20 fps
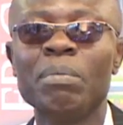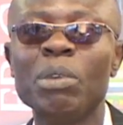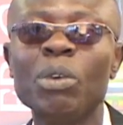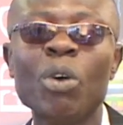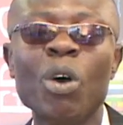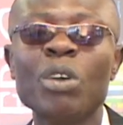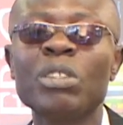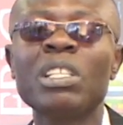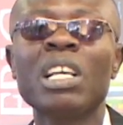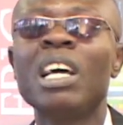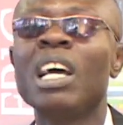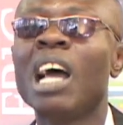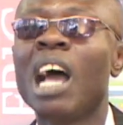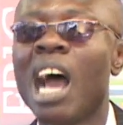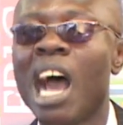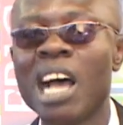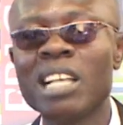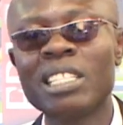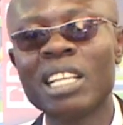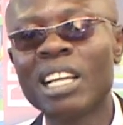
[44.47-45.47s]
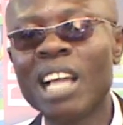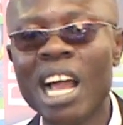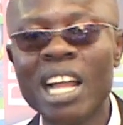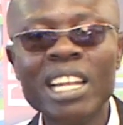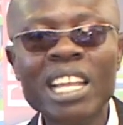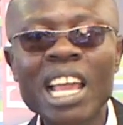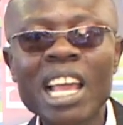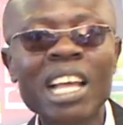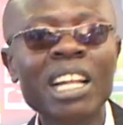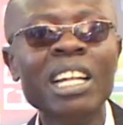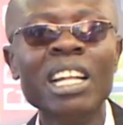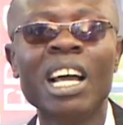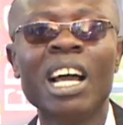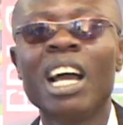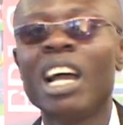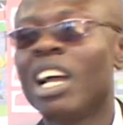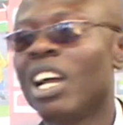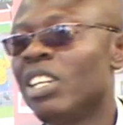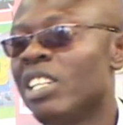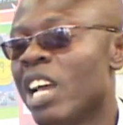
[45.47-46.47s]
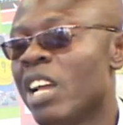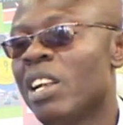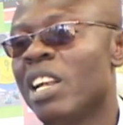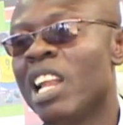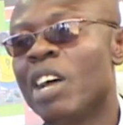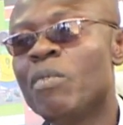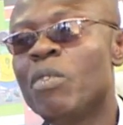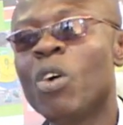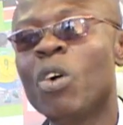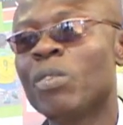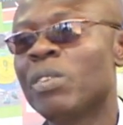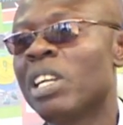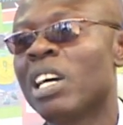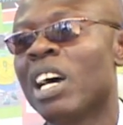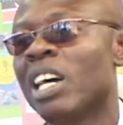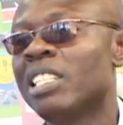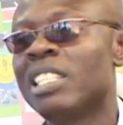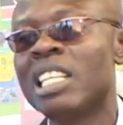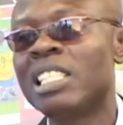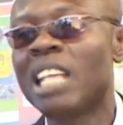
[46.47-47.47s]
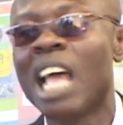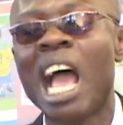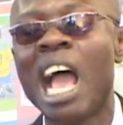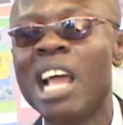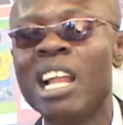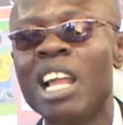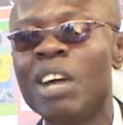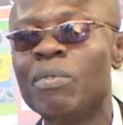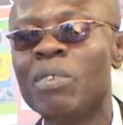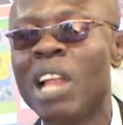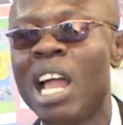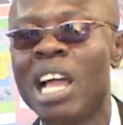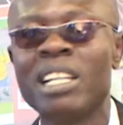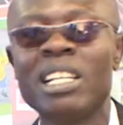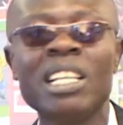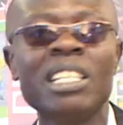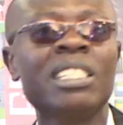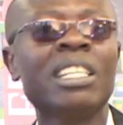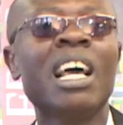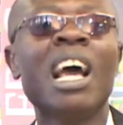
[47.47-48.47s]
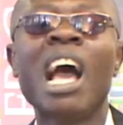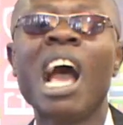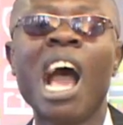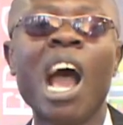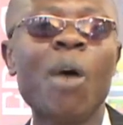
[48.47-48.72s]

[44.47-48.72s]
Because as a Ghanaian and the level, this high level like this,